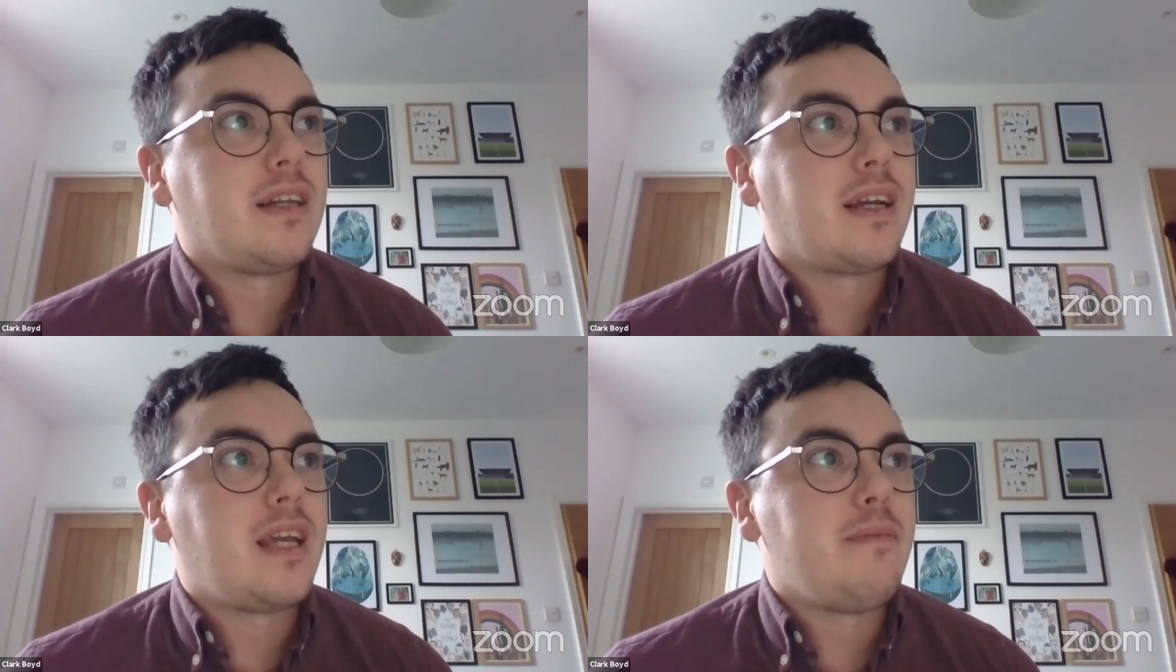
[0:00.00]

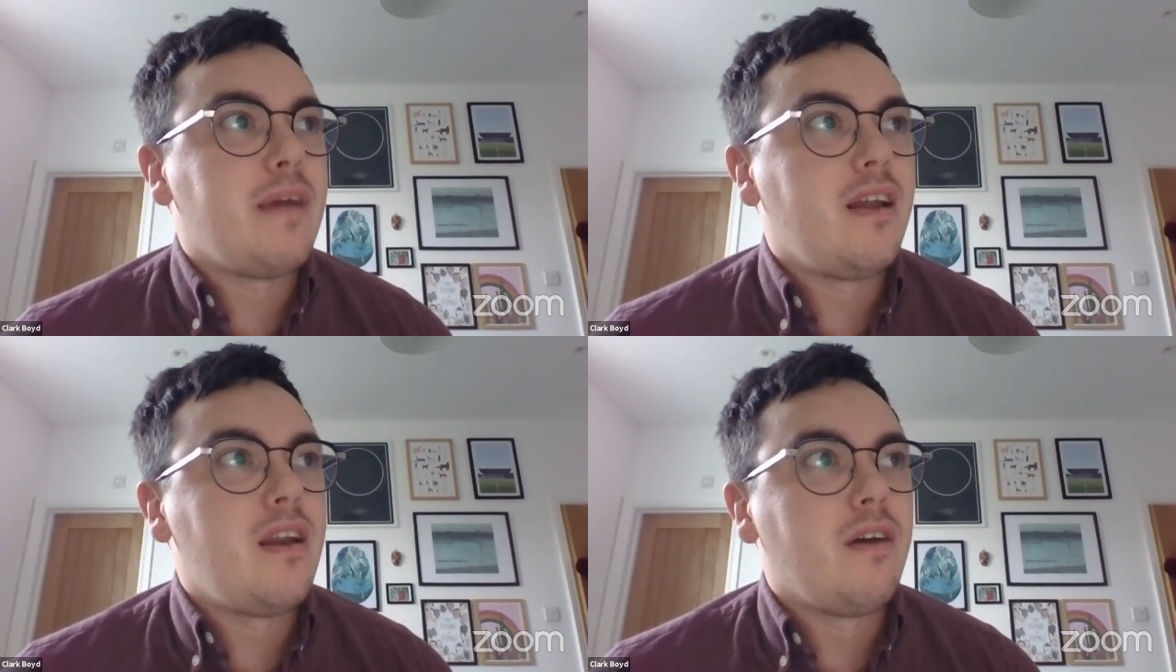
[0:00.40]
that came
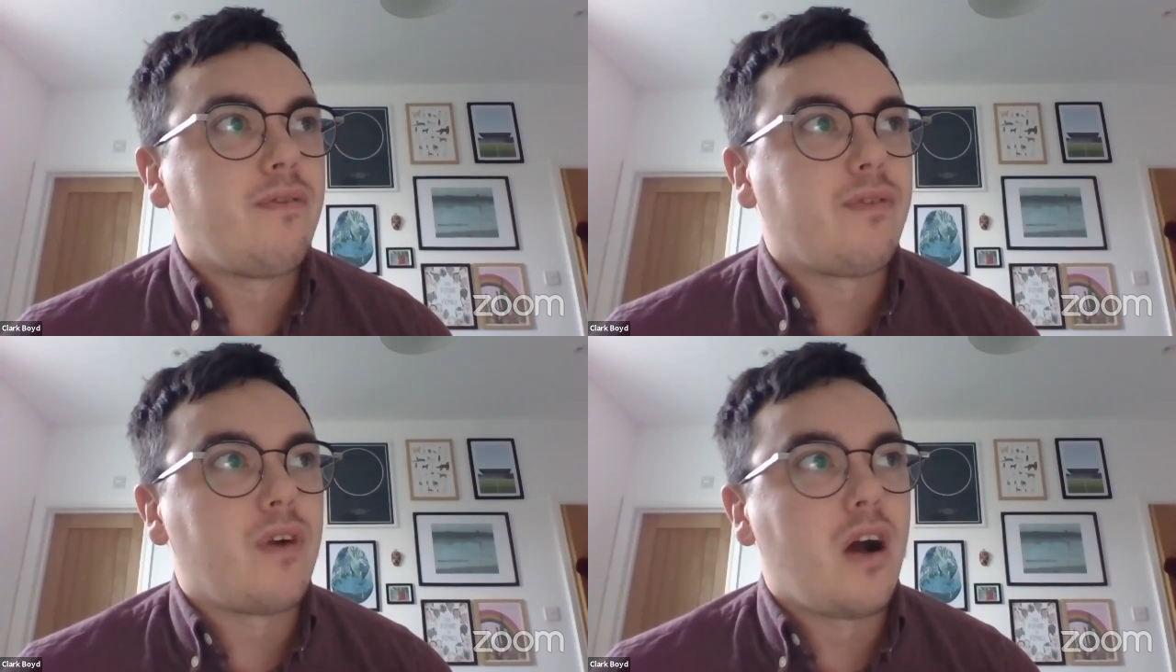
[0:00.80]
in
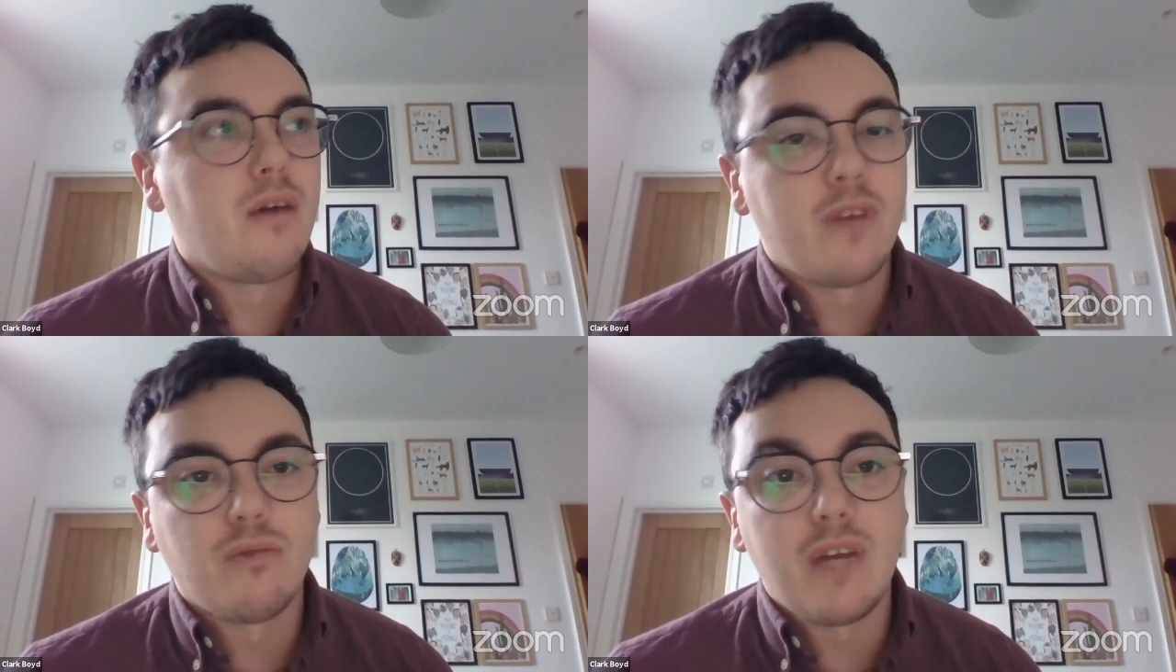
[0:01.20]

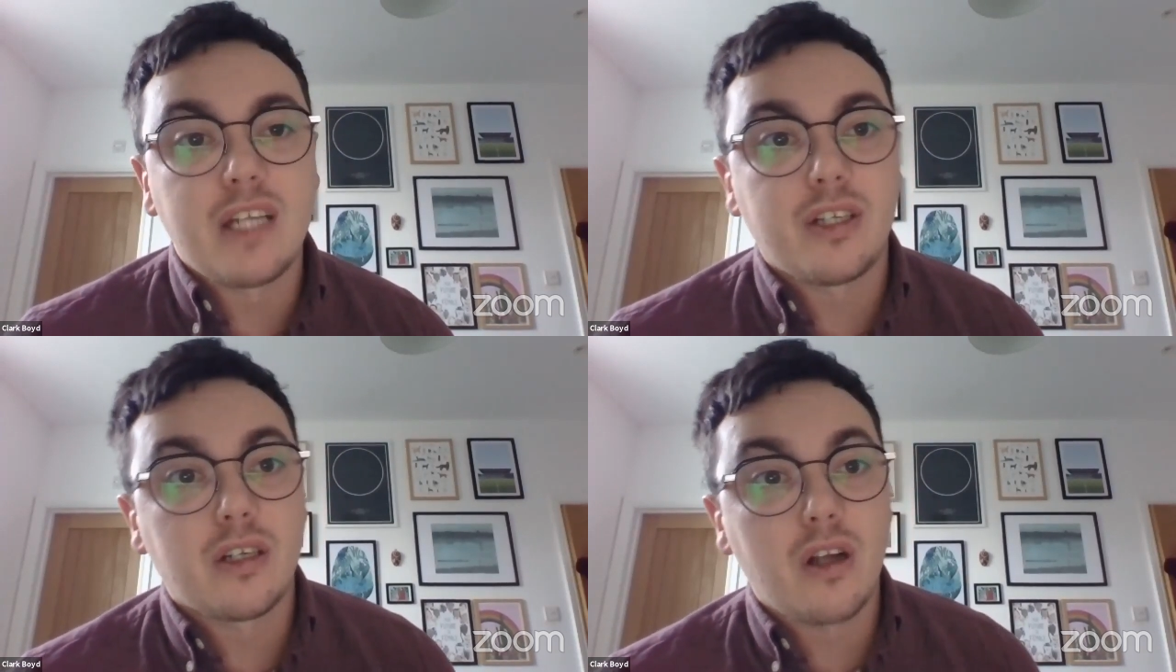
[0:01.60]
from
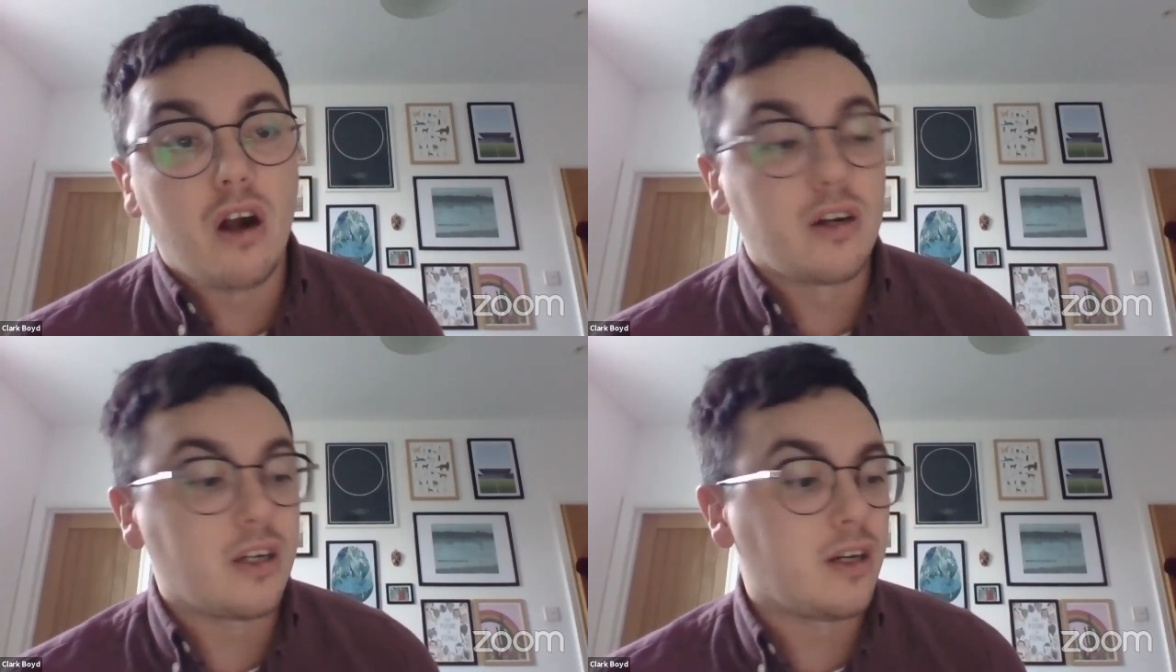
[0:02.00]
Rich
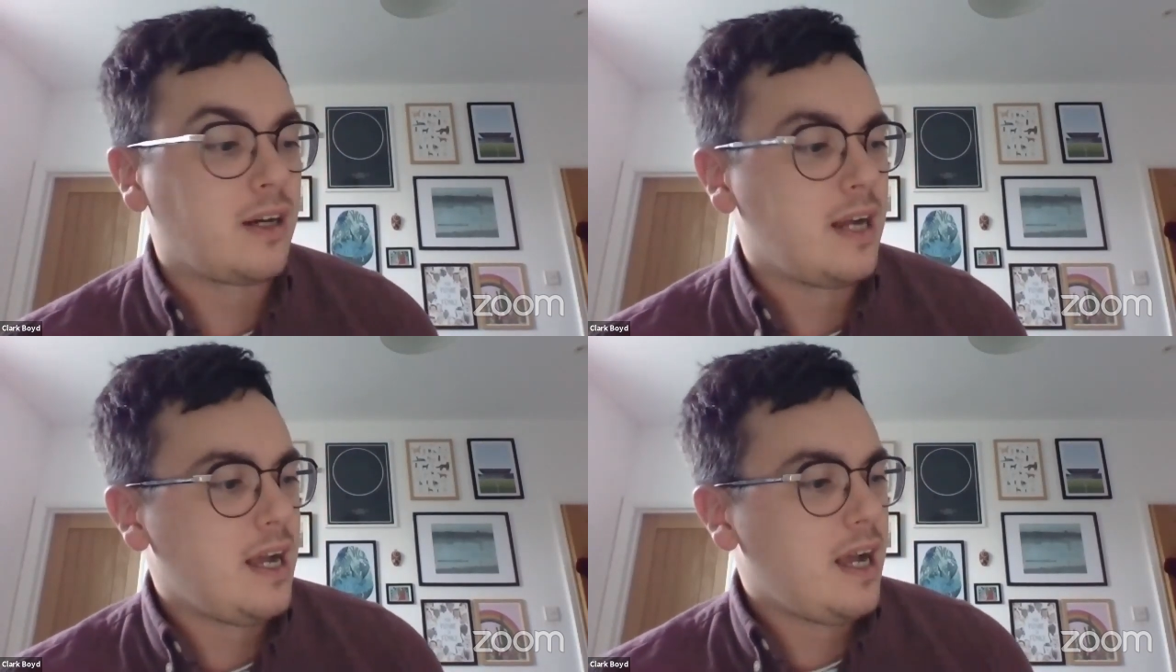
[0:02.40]
Carter.
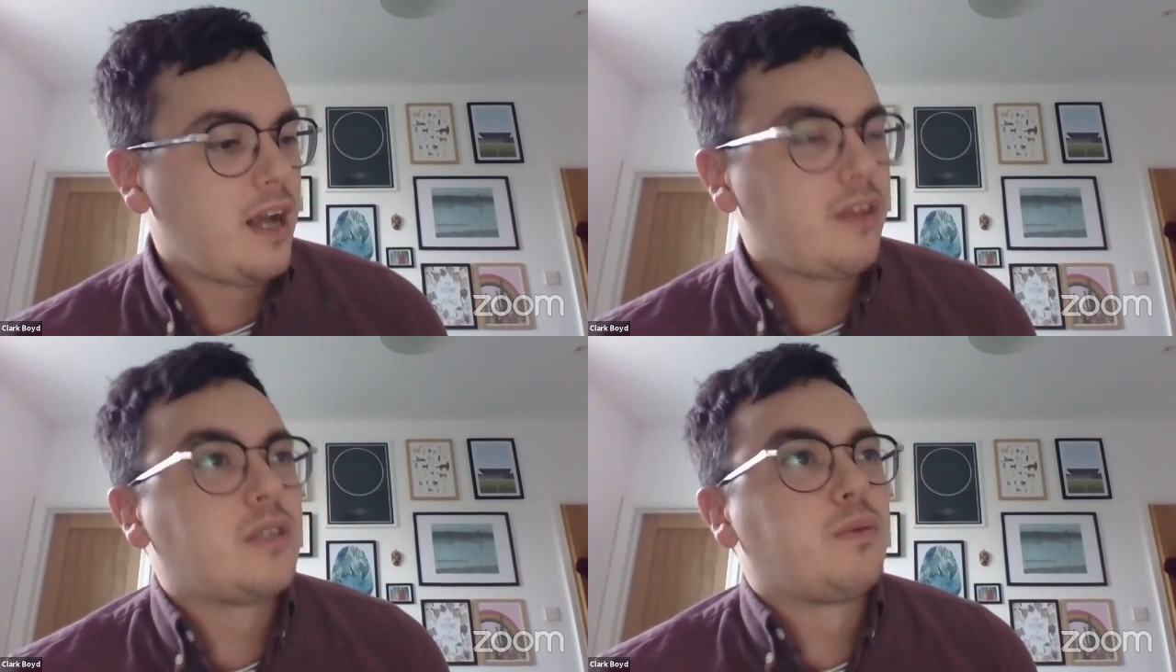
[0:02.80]

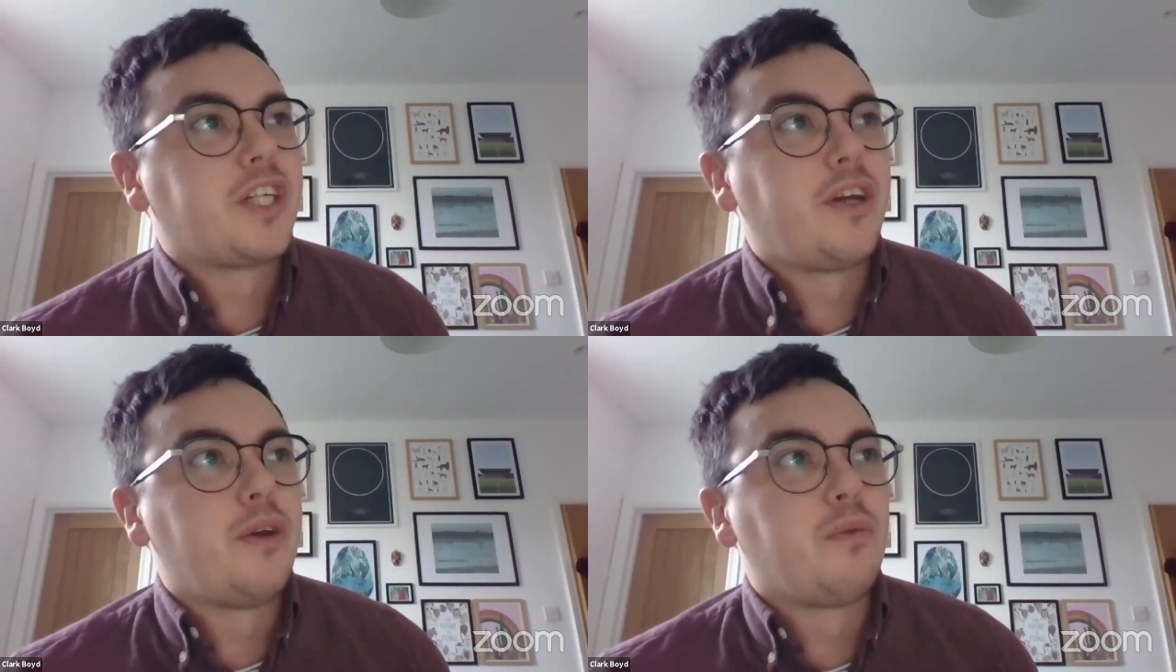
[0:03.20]
But this was
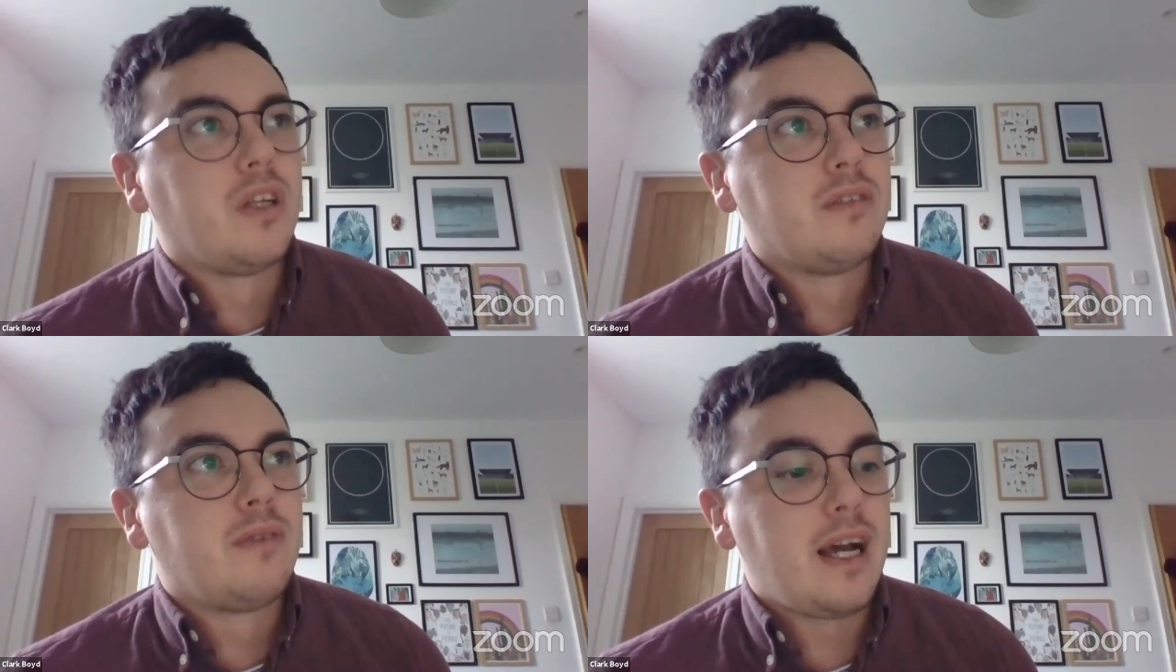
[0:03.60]
a good
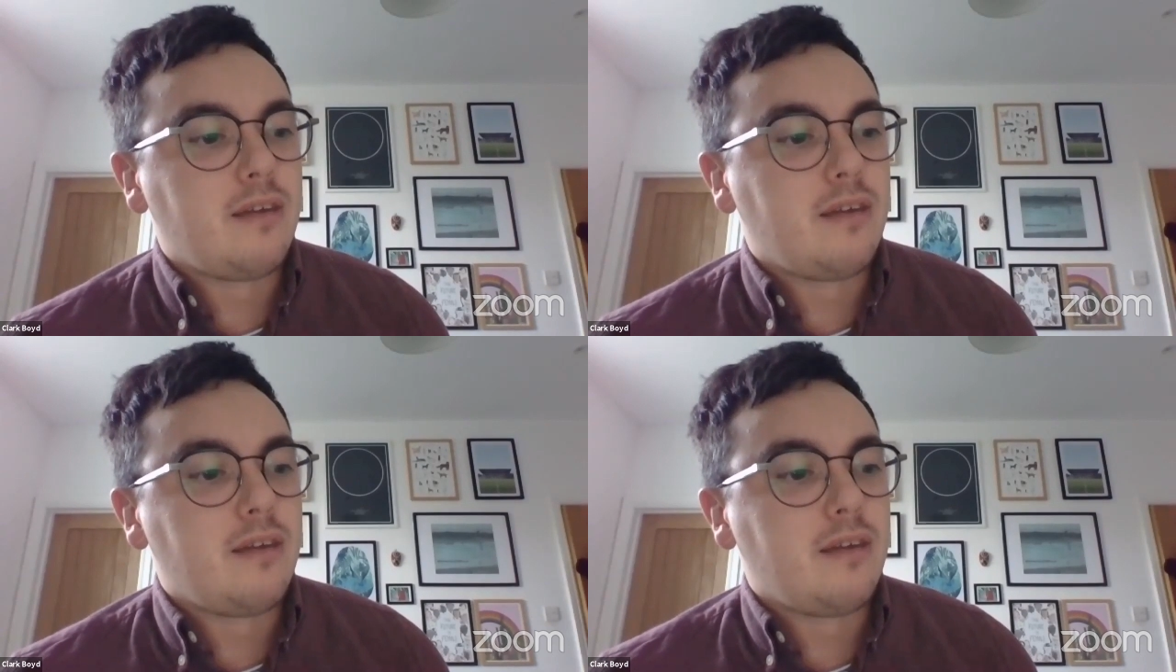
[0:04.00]
one.